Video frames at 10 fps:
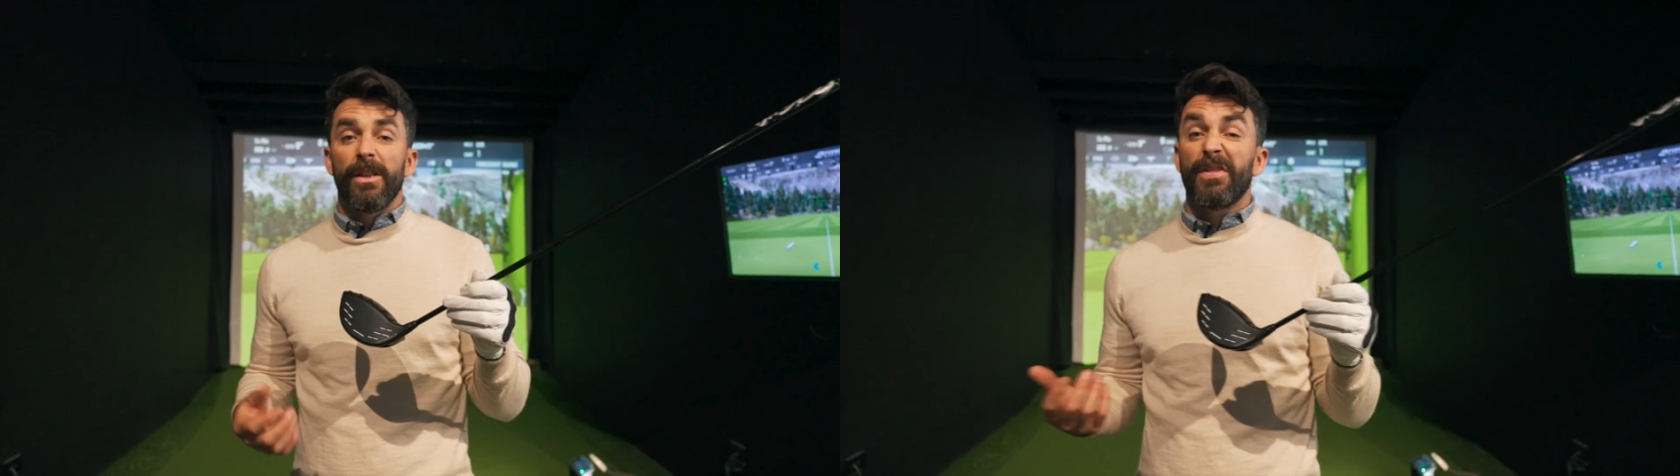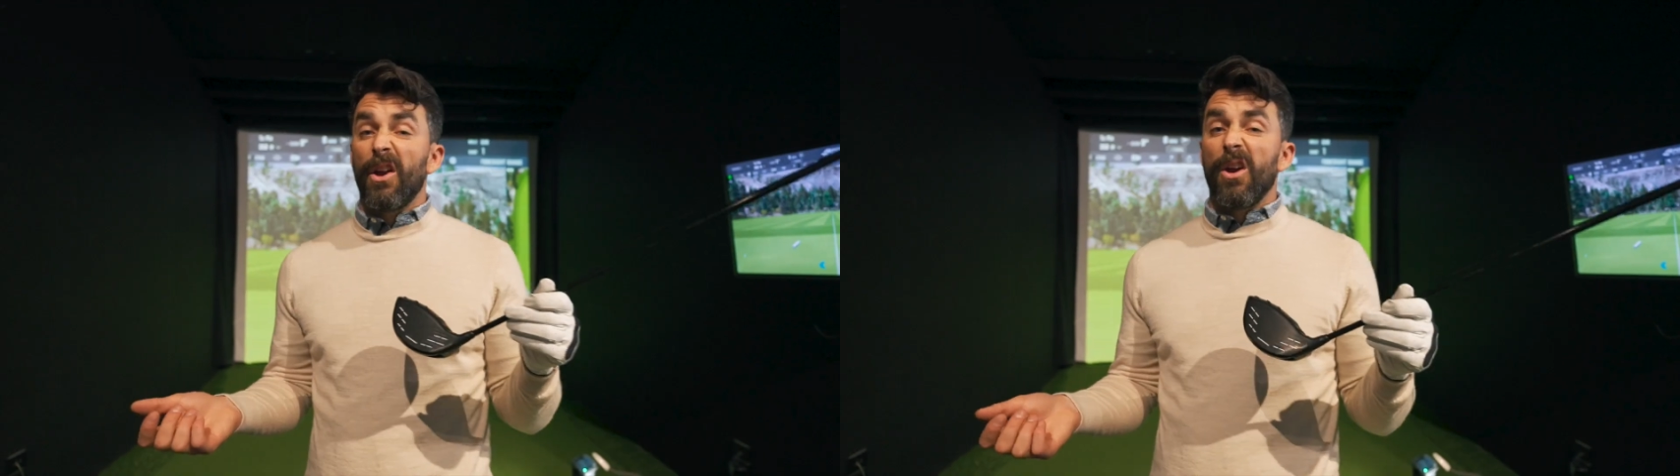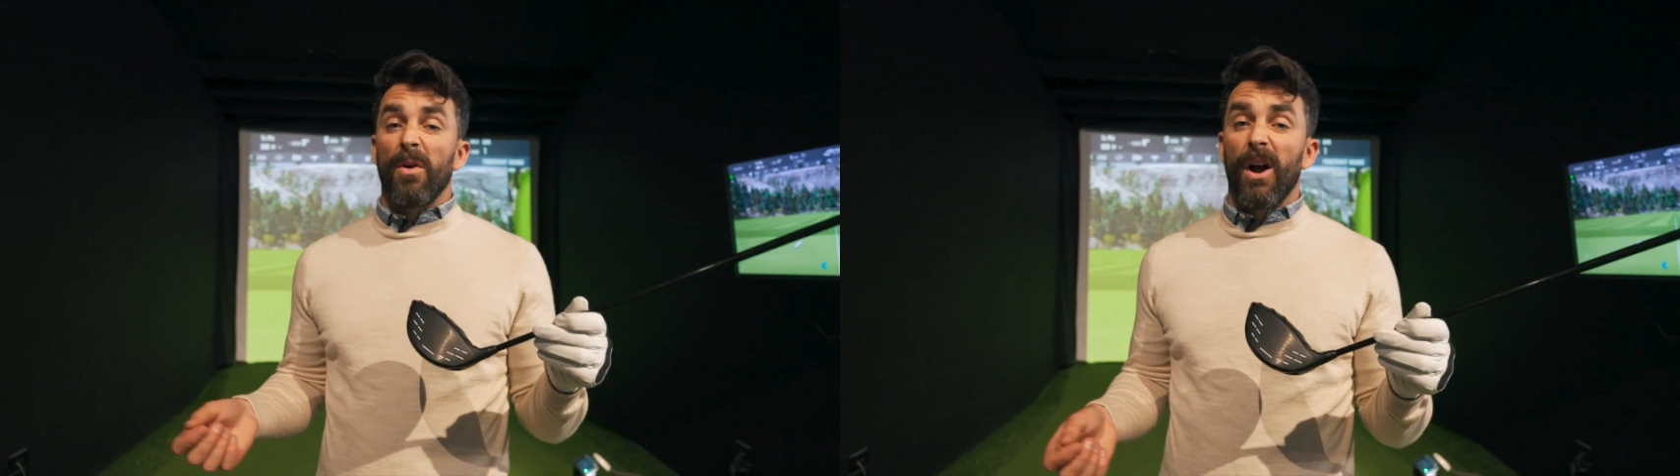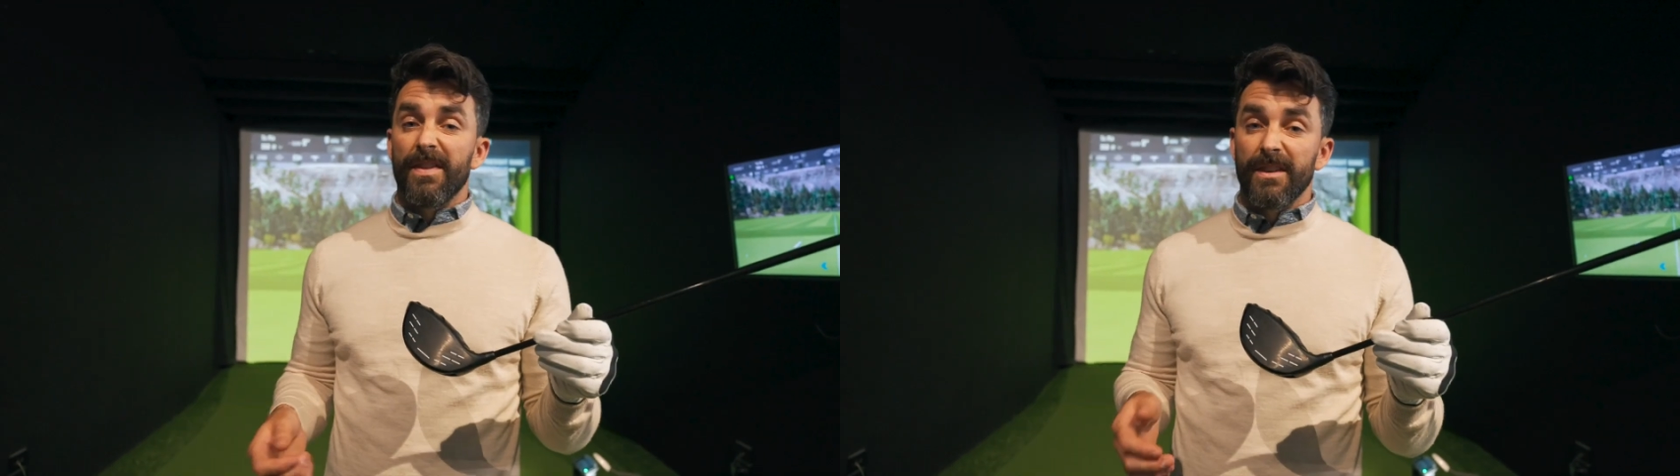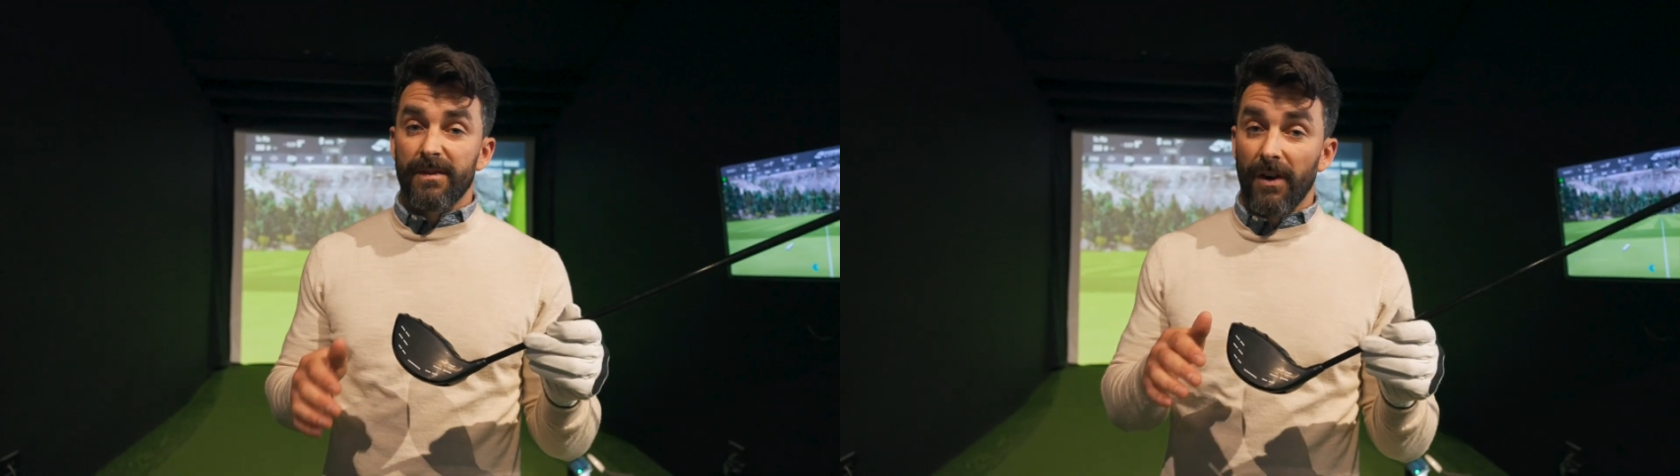The theory
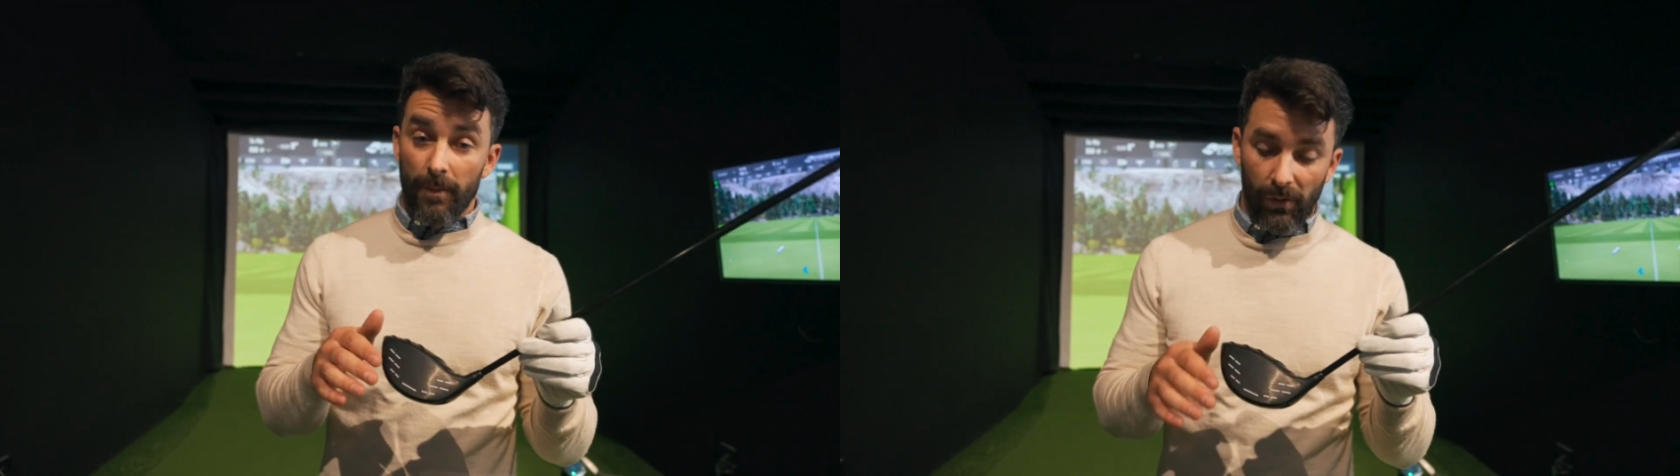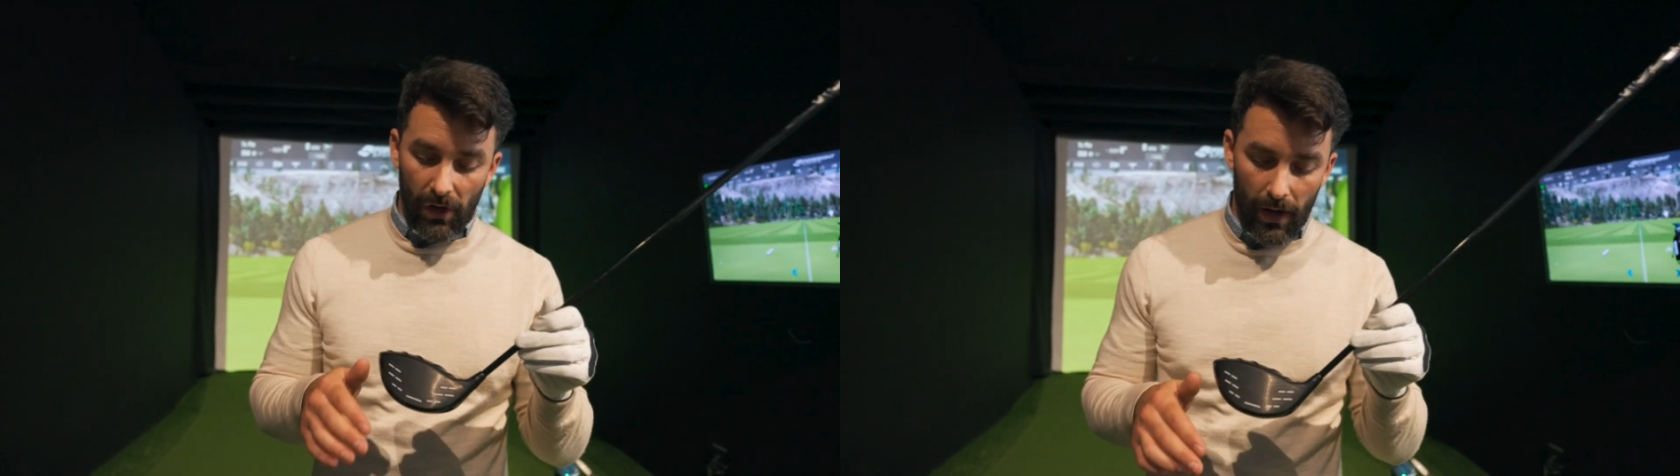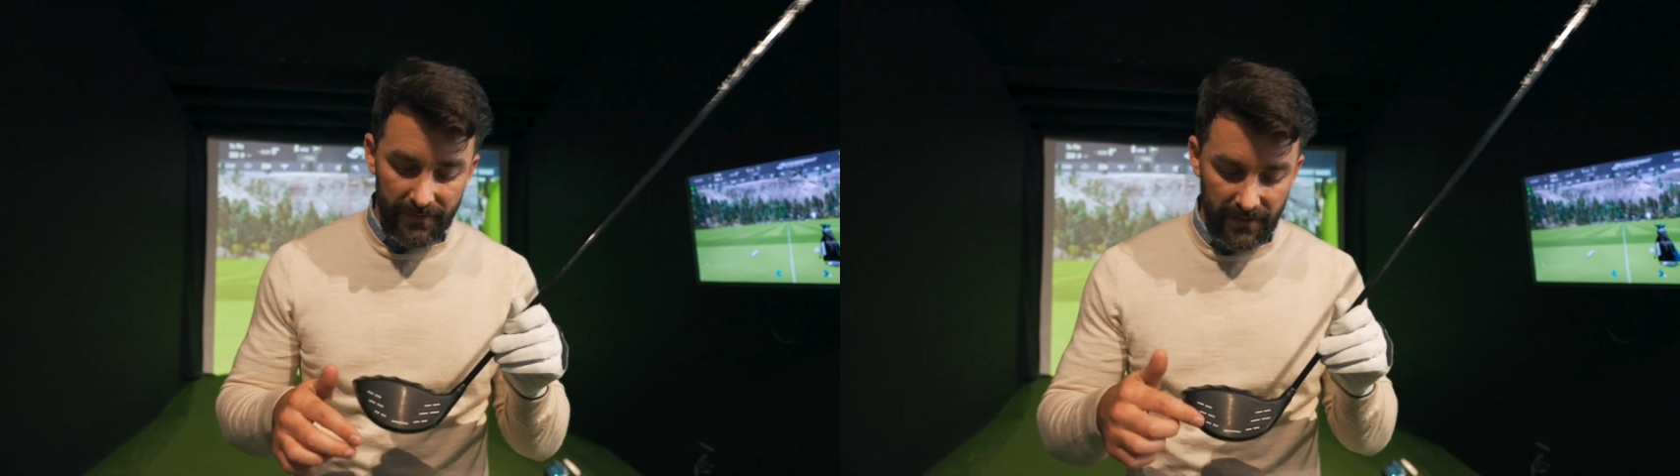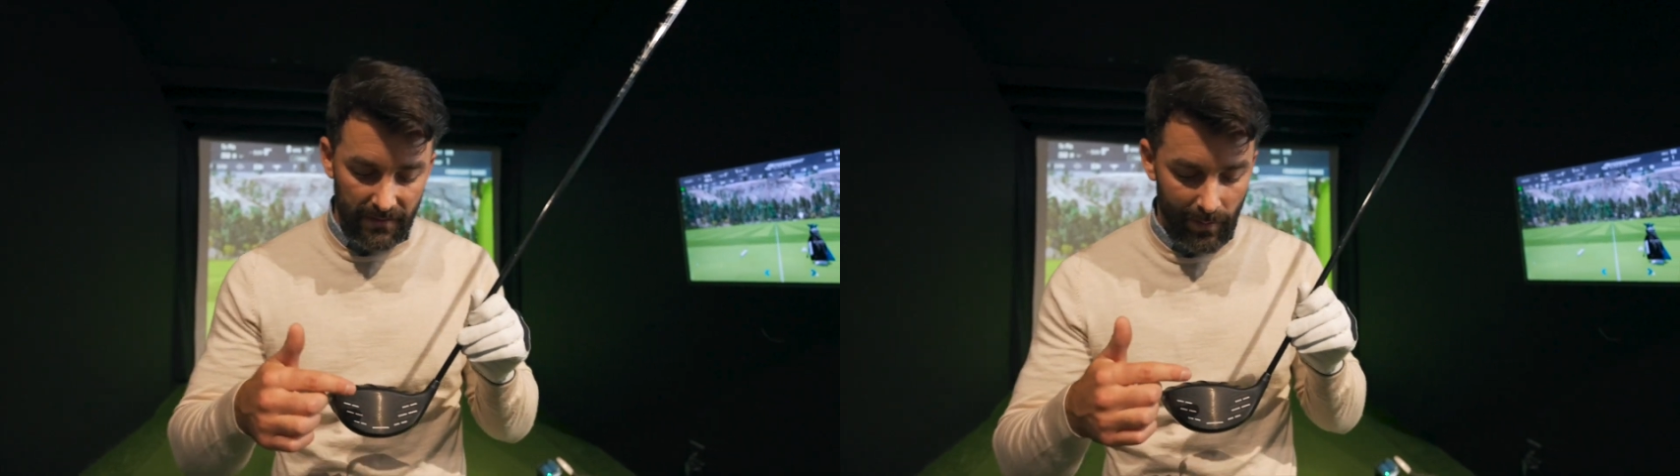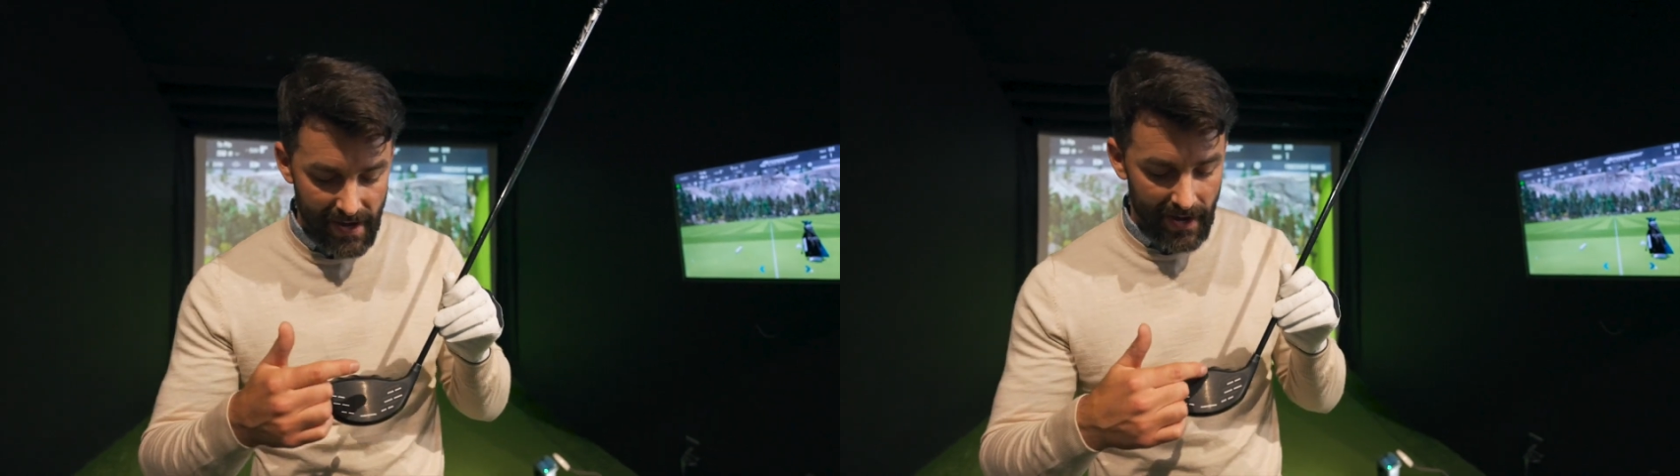behind this variable lofts is when you